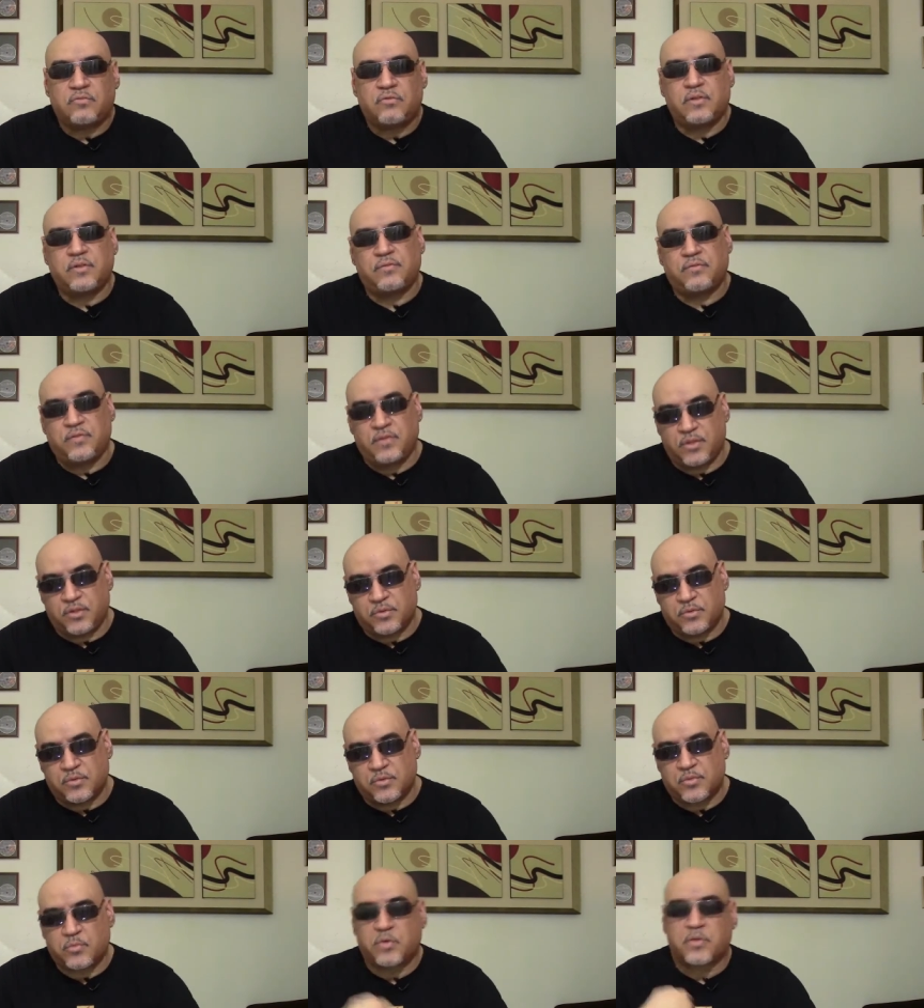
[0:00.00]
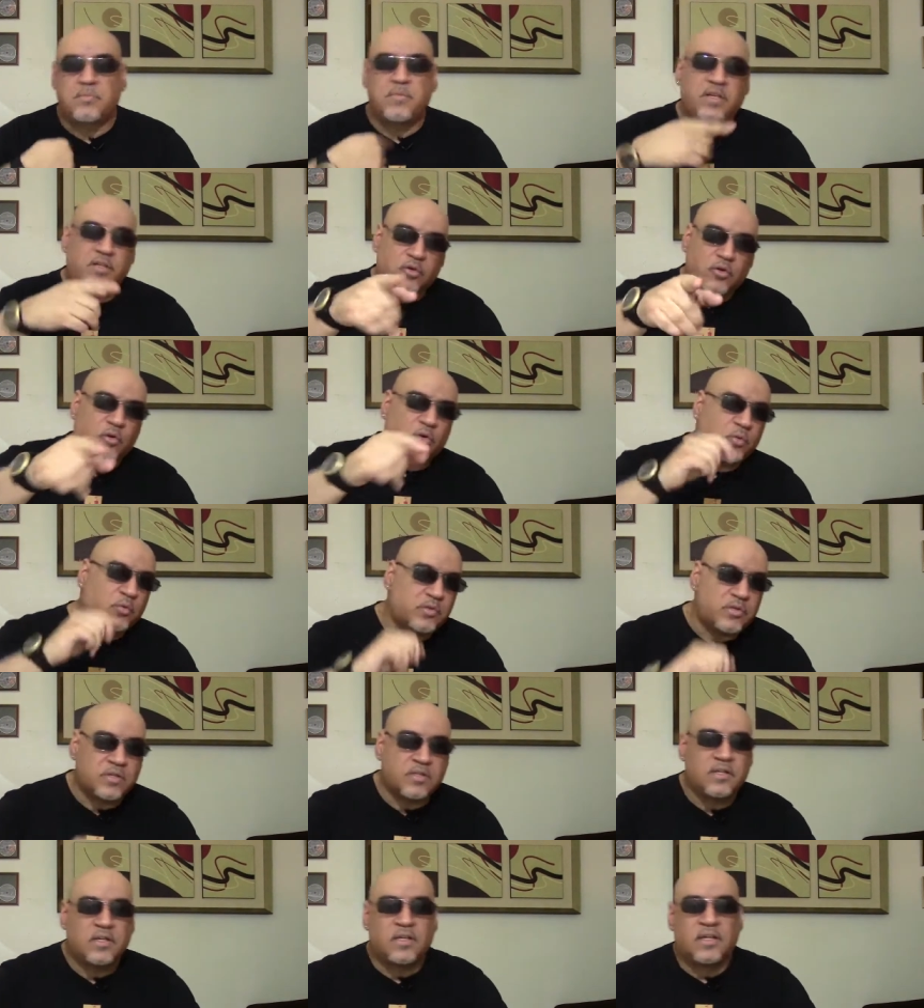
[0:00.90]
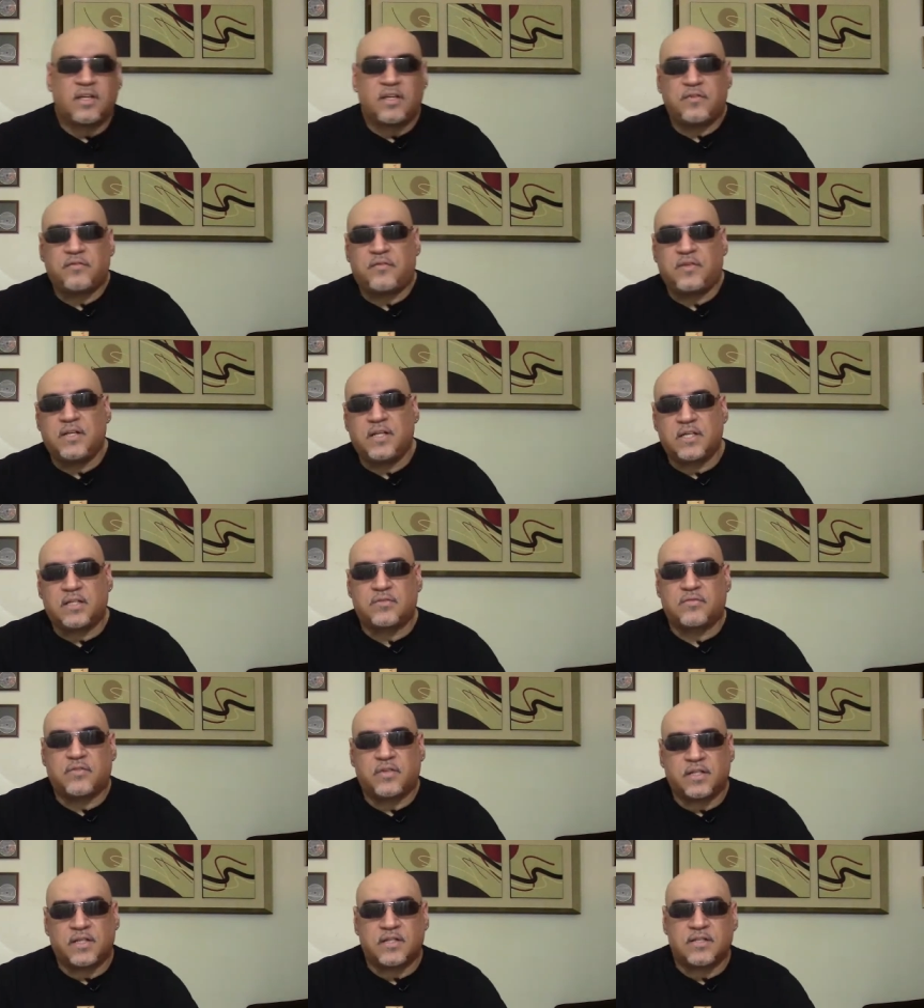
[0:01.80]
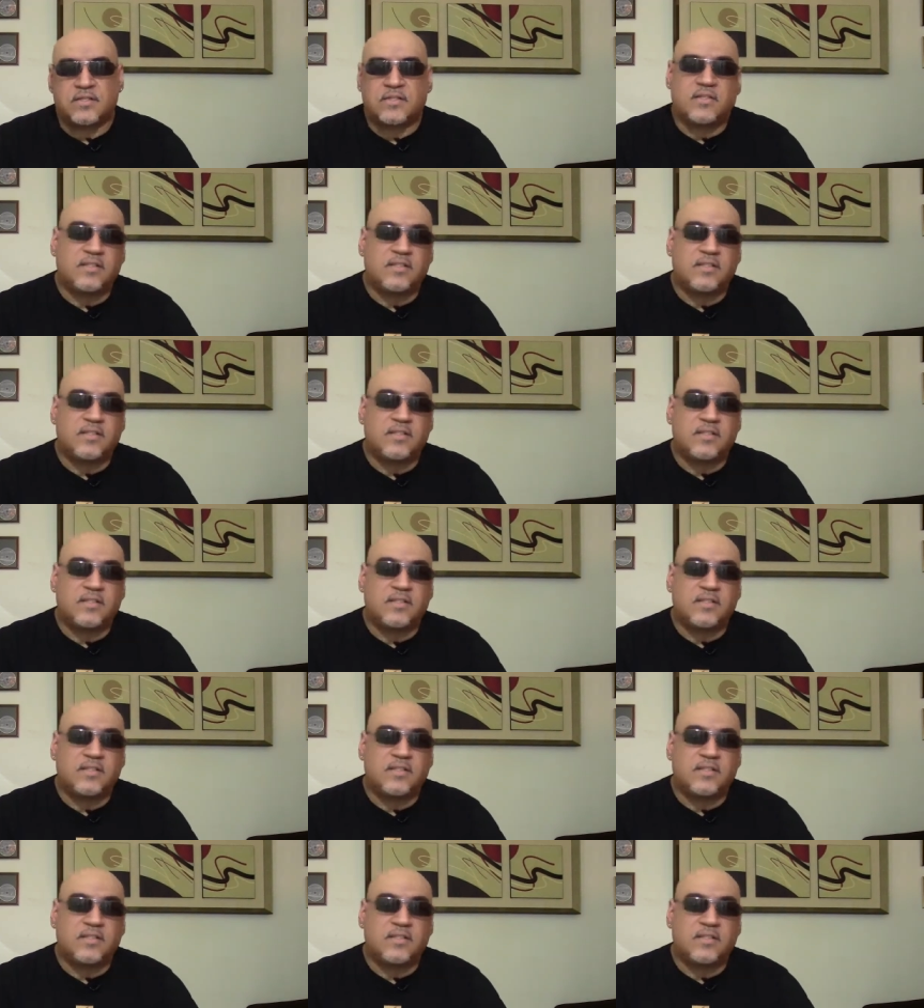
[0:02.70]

Reviews with me, your host, Felix Fingerz.